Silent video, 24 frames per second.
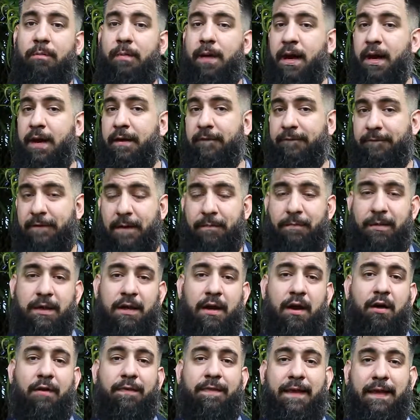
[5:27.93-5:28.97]
My family and
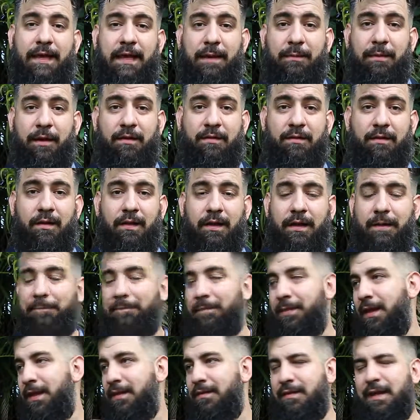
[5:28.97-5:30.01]
I are thinking about selling.
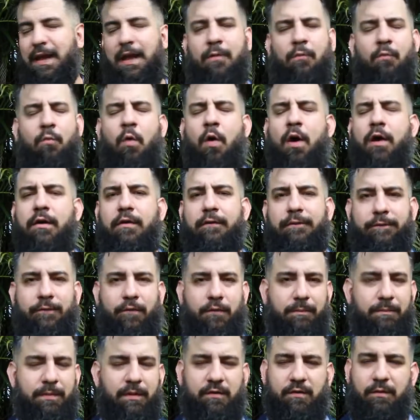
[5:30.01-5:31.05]

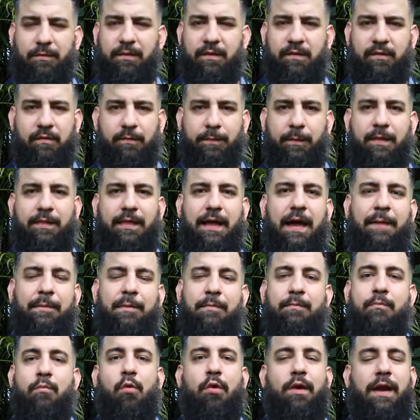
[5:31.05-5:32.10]
Wonderful, Mr. and Mrs. Smith. I'd be
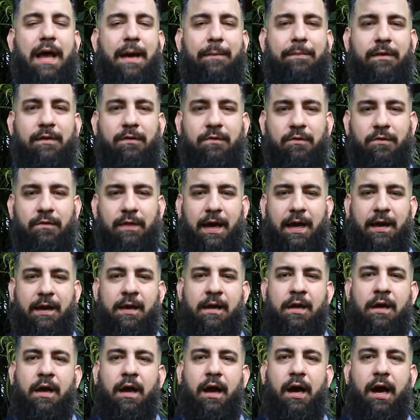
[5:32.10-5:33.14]
more than happy to do that.
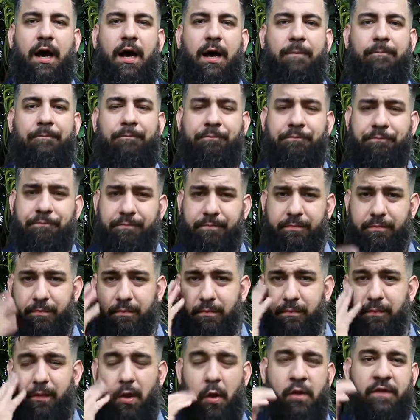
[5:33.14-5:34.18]

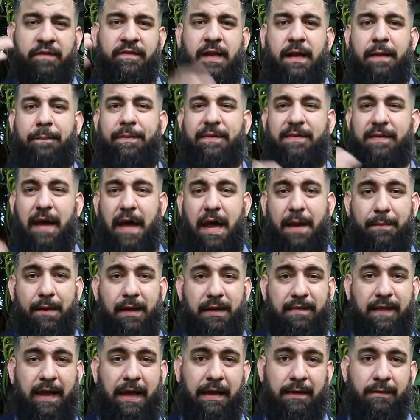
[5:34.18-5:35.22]
Set up a time and a
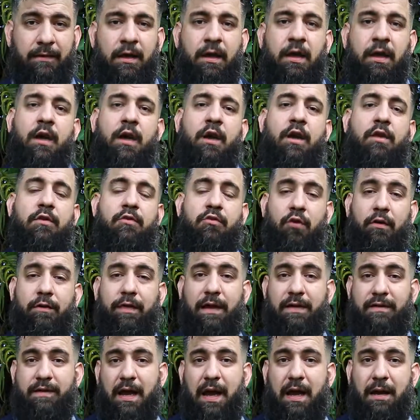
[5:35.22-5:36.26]
date. During
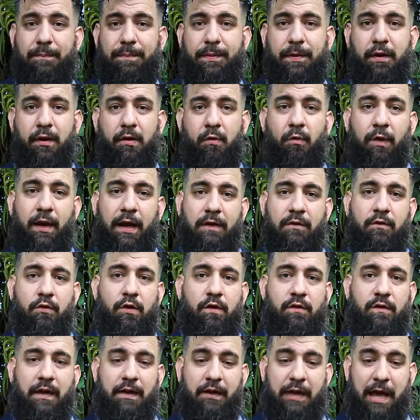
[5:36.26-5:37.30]
that time period, what I do
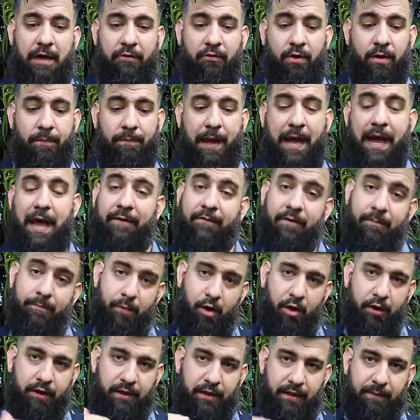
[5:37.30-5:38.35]
is I gather up, I have a
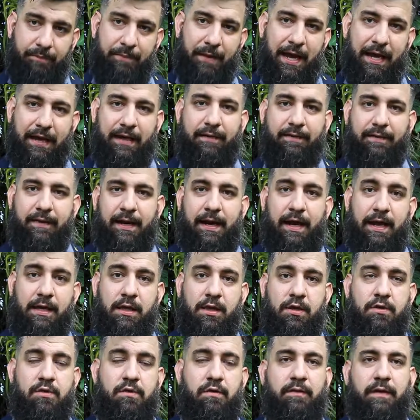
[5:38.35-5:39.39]
marketing packet that I
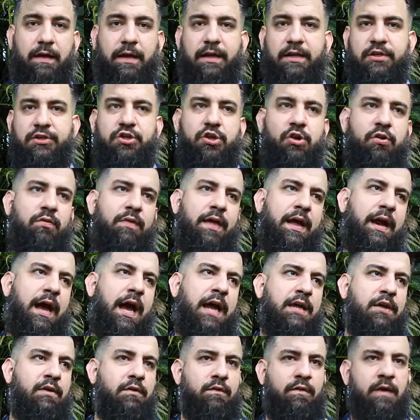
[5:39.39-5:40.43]
use, that I show that I
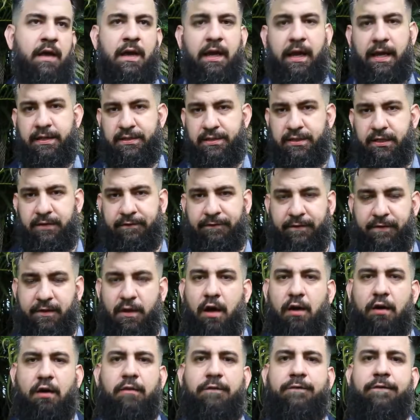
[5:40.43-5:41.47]
use HD
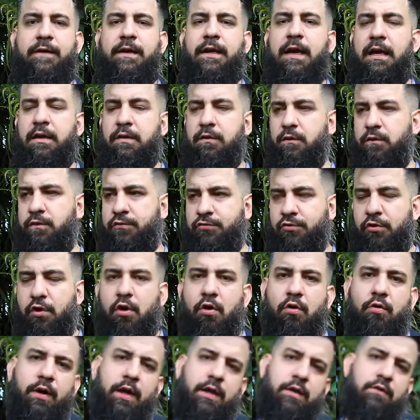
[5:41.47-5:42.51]
photography, I use
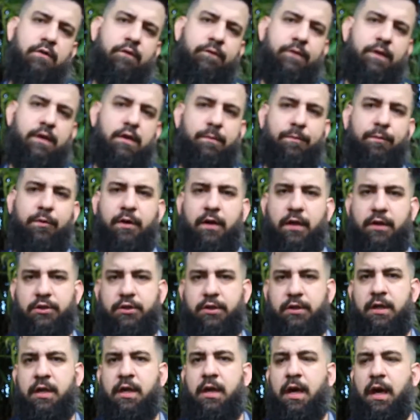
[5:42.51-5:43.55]
drone, I use video
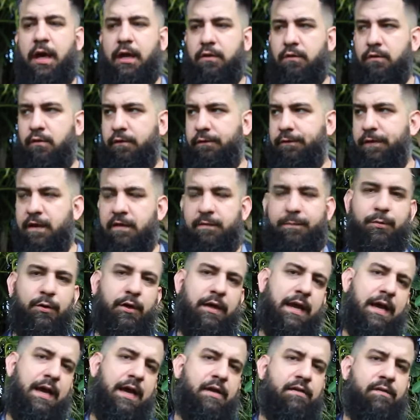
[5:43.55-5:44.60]
production, I use Facebook
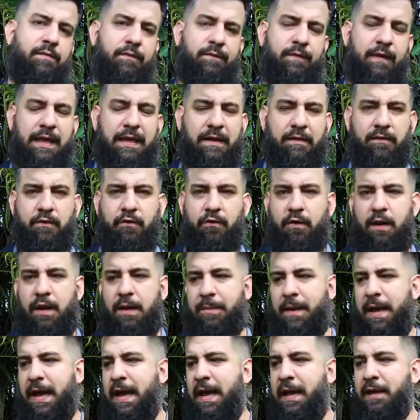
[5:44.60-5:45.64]
ads,
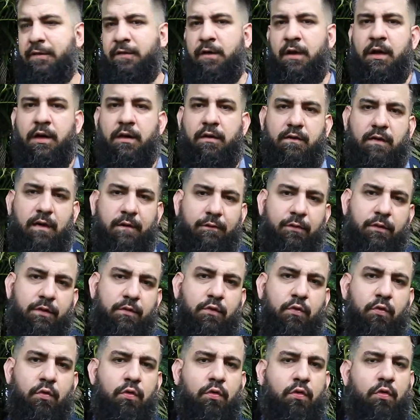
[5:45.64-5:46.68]
Instagram ads, stuff with
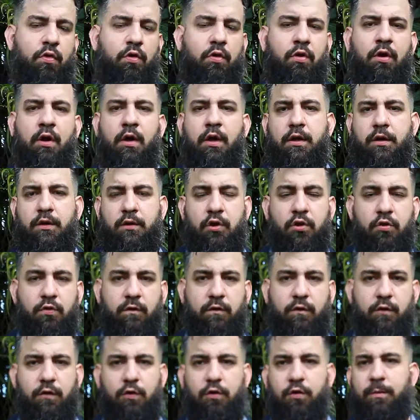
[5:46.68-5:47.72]
Google,
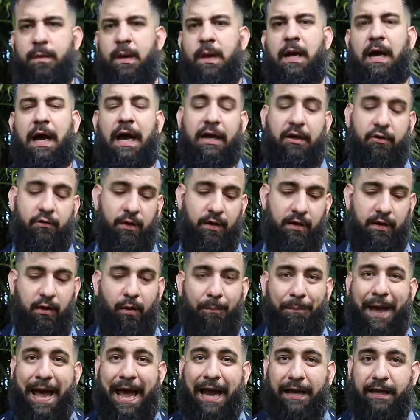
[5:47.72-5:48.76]
YouTube. I create a little
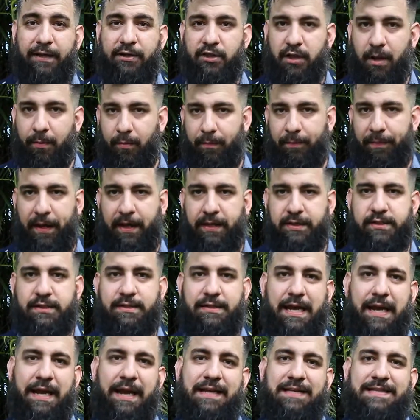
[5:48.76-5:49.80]
package, couple pages,
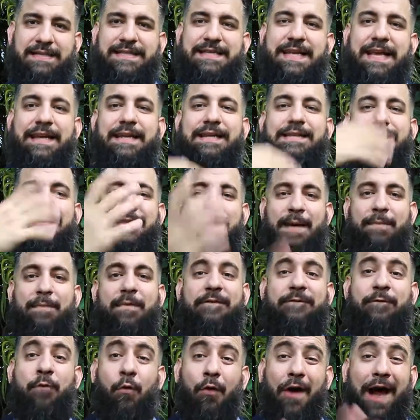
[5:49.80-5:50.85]
and I send it to them
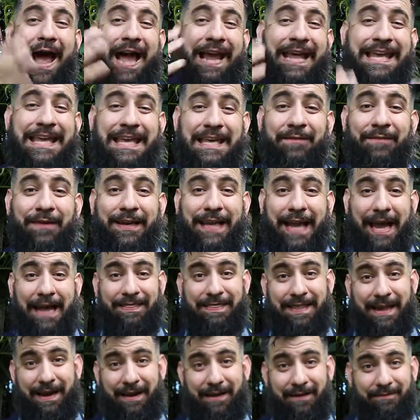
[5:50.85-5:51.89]
before I even get
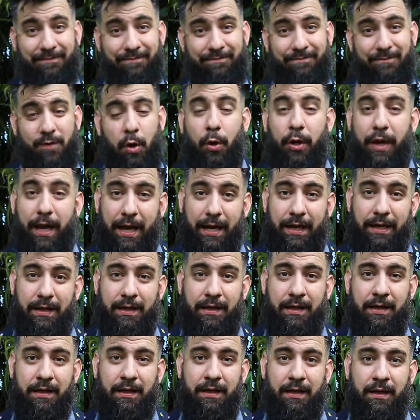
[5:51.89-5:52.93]
there, okay?
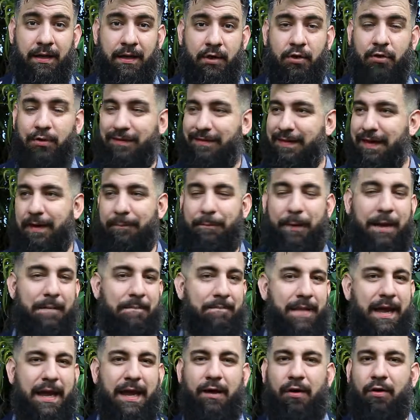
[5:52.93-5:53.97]
You can send it by
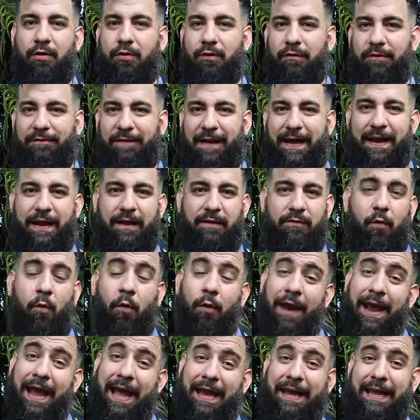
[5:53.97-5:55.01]
mail or FedEx, or
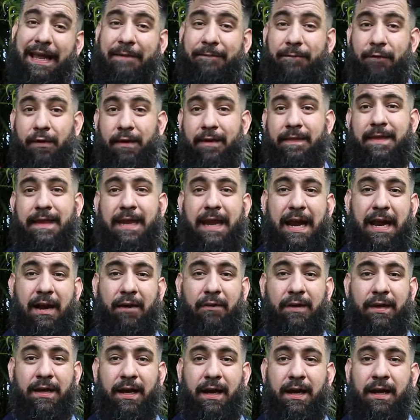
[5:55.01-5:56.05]
heck, if you're in the
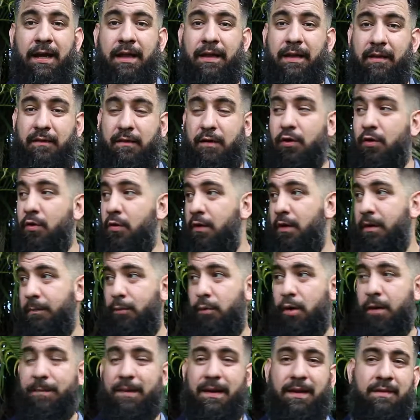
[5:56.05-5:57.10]
area, let's say you're going on an
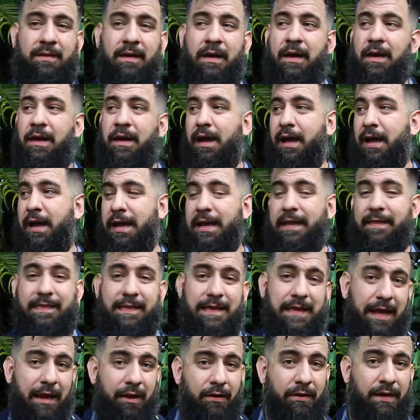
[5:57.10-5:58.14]
appointment in
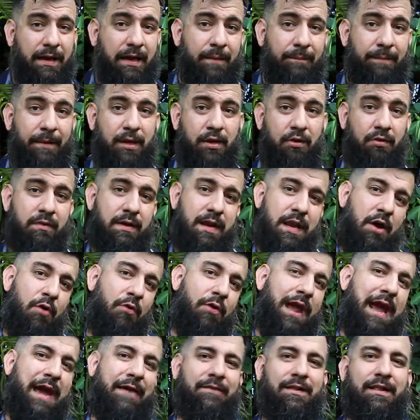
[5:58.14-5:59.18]
the area, but you don't
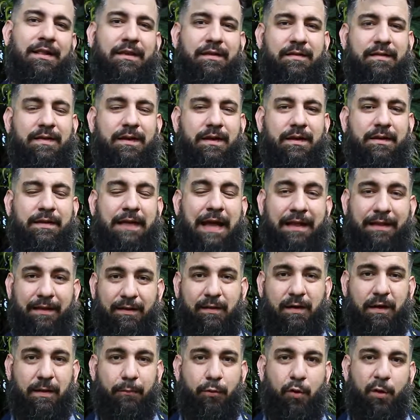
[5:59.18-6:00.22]
have that
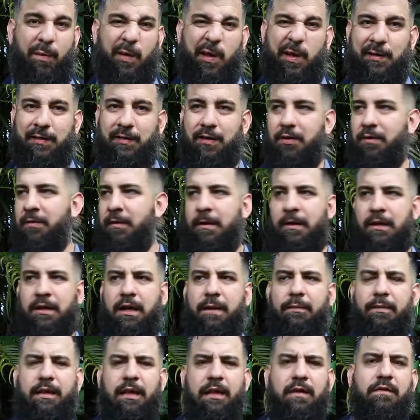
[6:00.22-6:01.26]
listing appointment until a
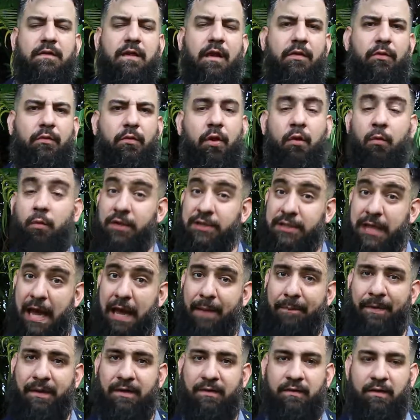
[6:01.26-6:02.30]
couple days down the road, which
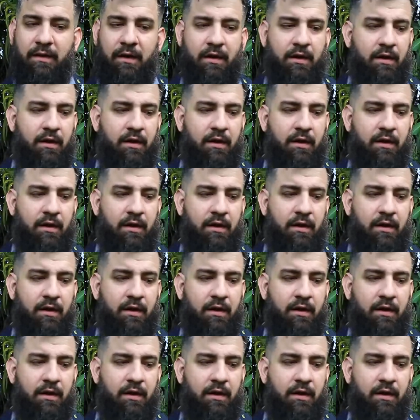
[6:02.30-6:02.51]
happens.